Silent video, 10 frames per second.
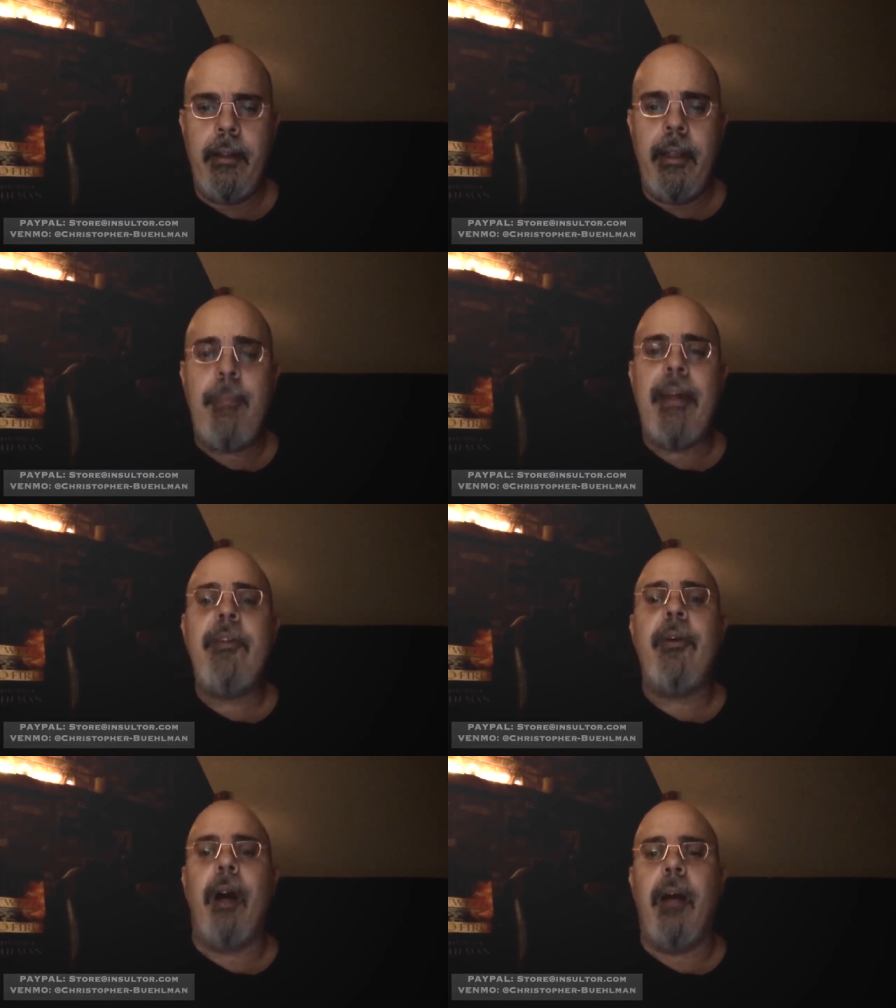He bent
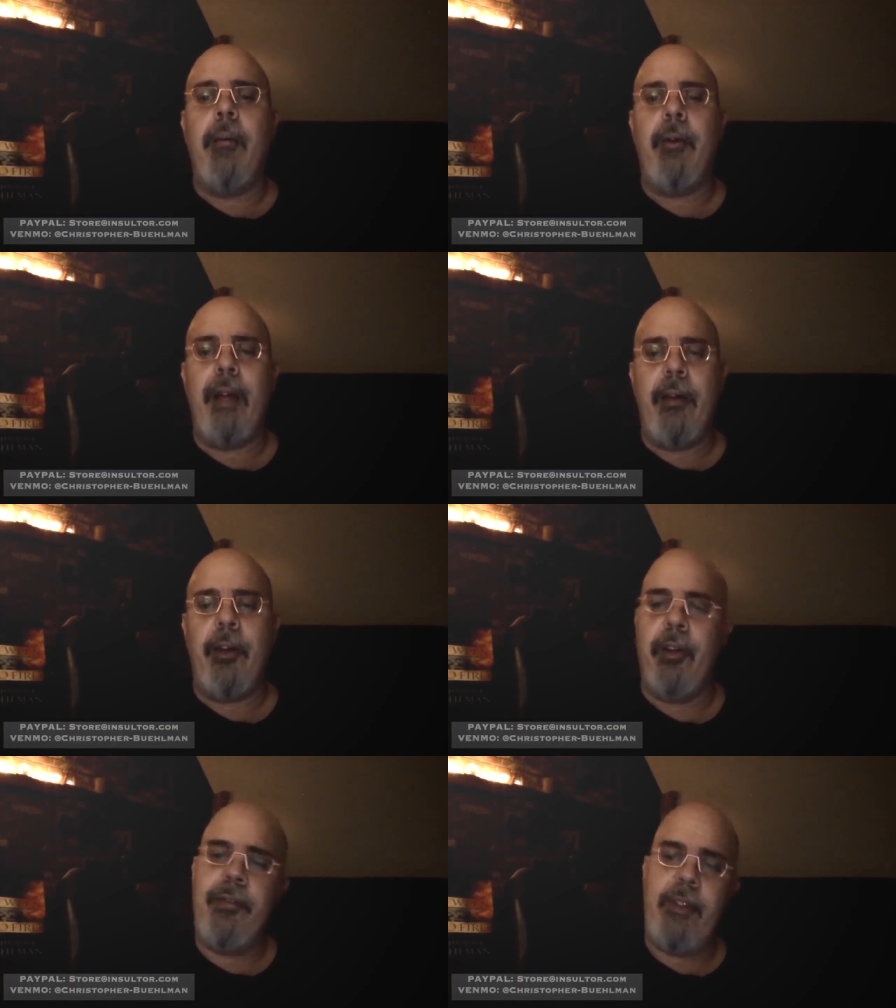her arm around
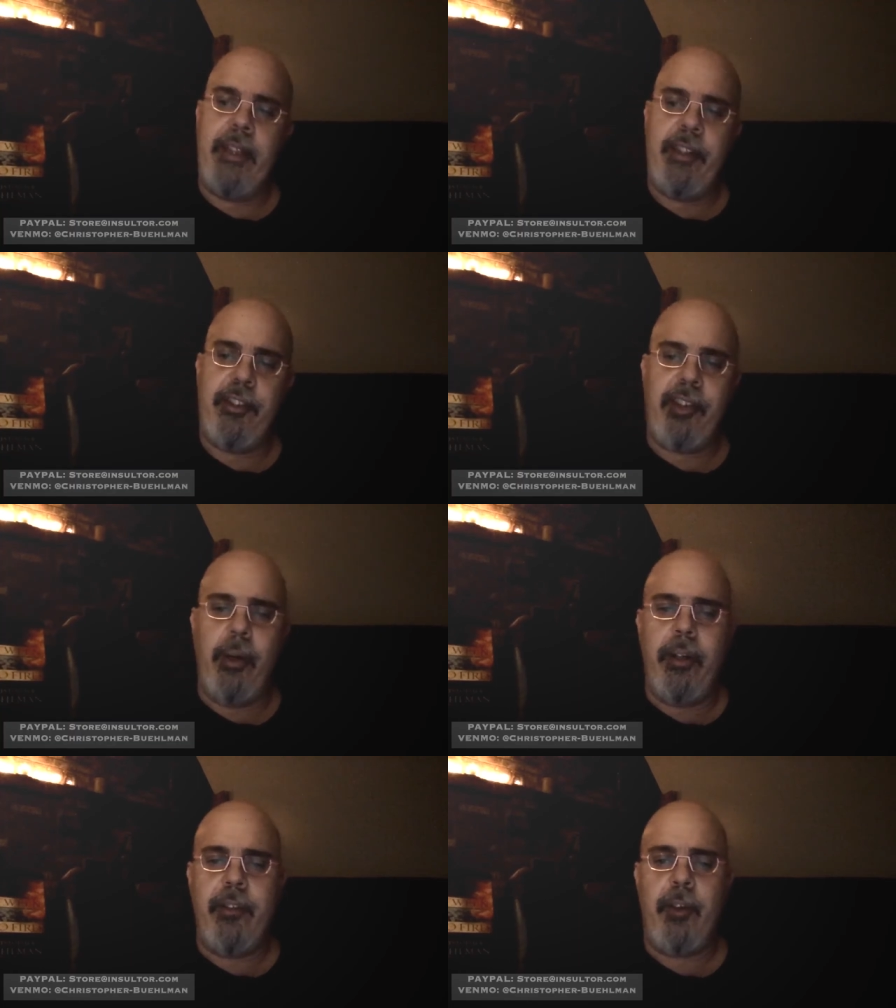hurtfully to
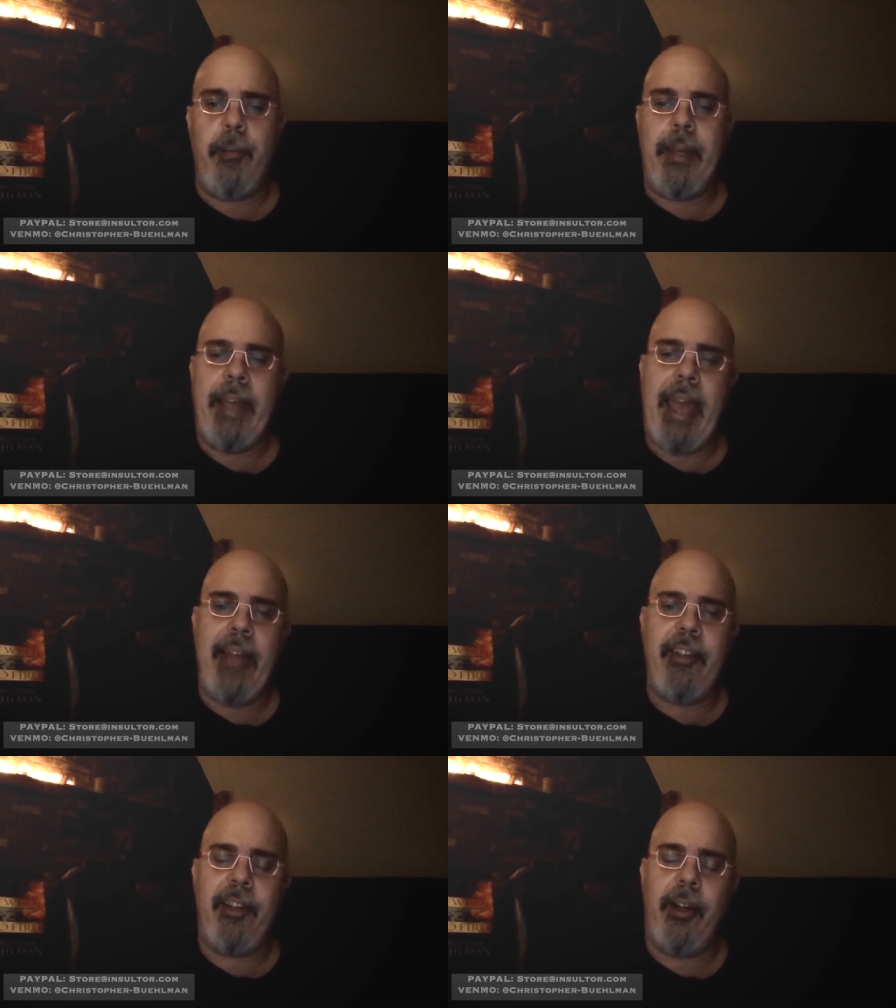show her dripping
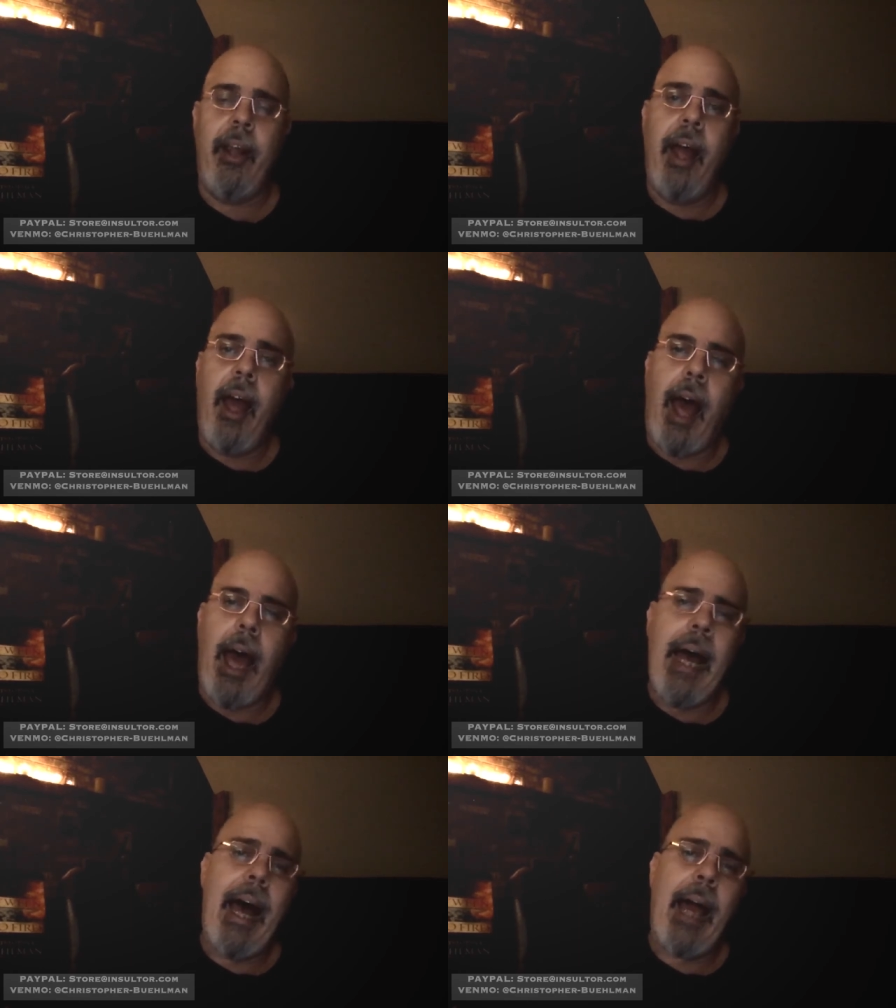hand to her.
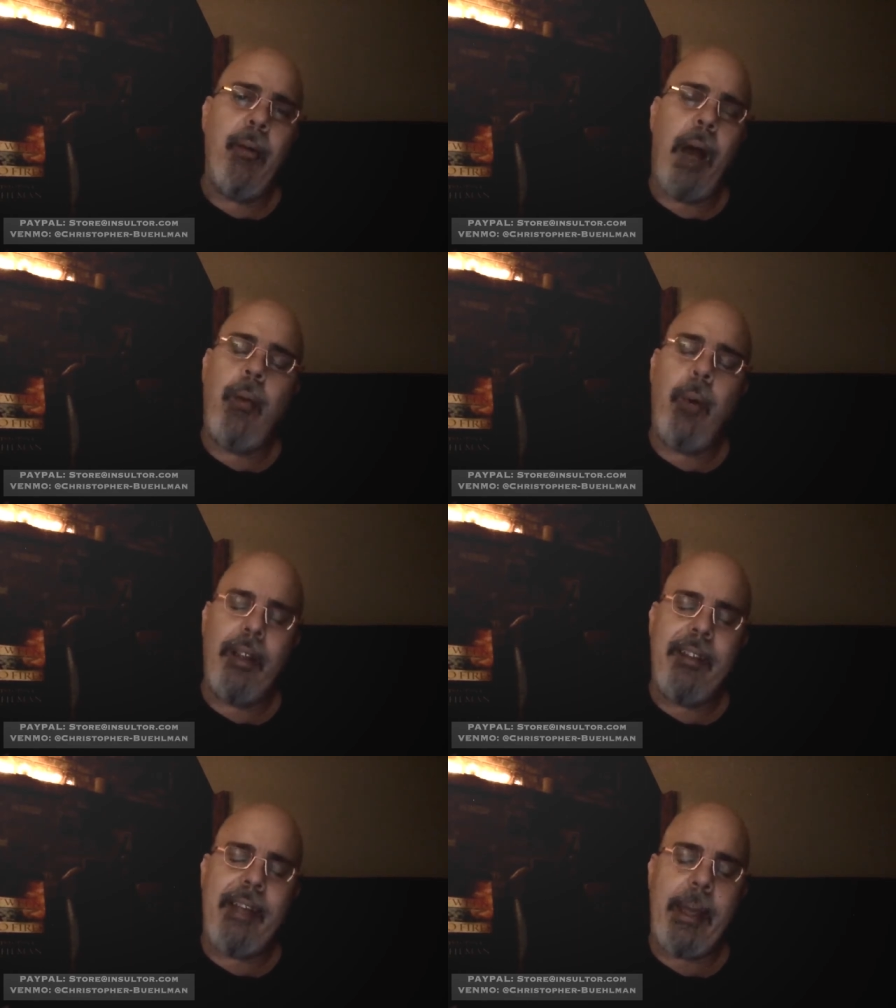I
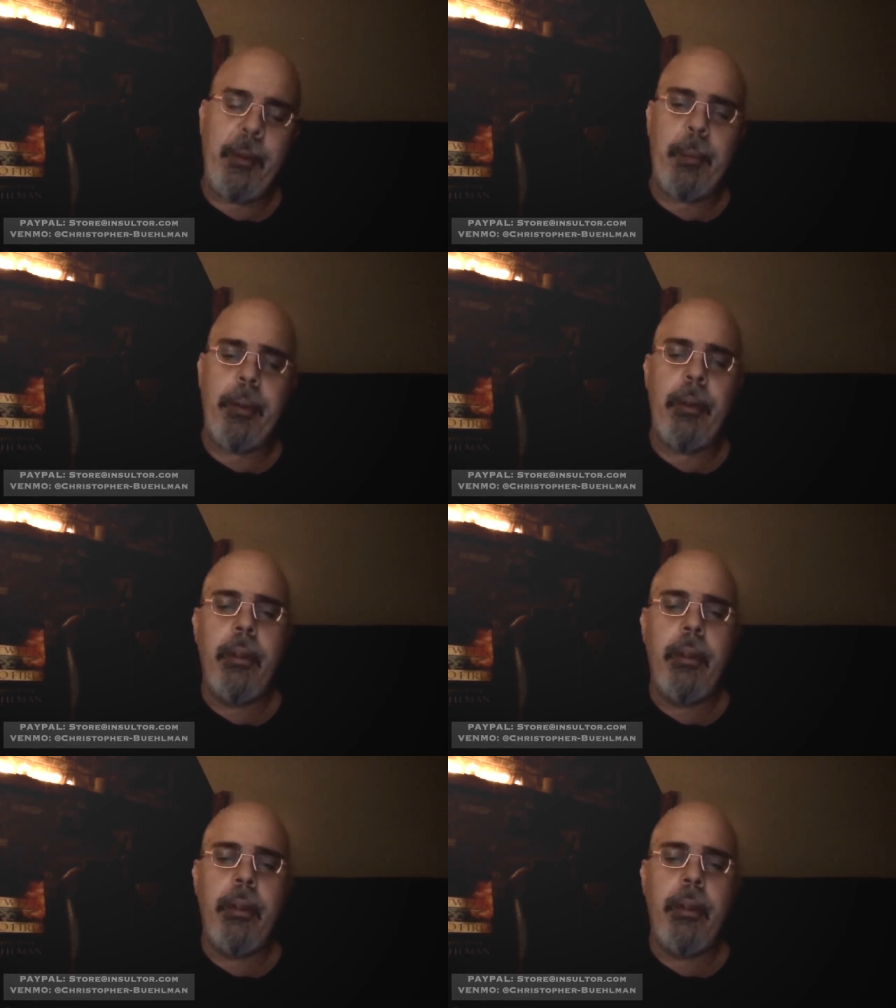want to help."